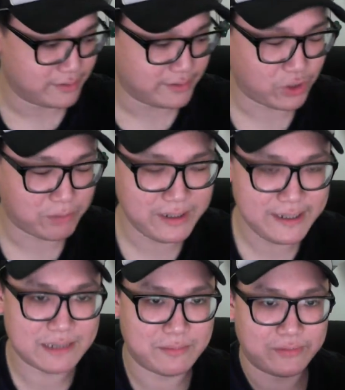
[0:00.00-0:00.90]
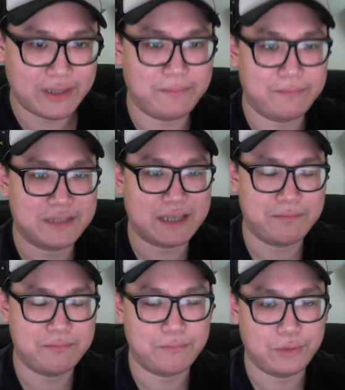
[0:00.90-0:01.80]
See, normally some
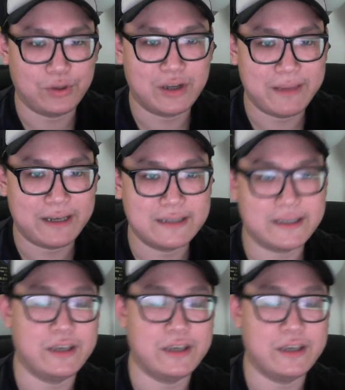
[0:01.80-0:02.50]
local makers,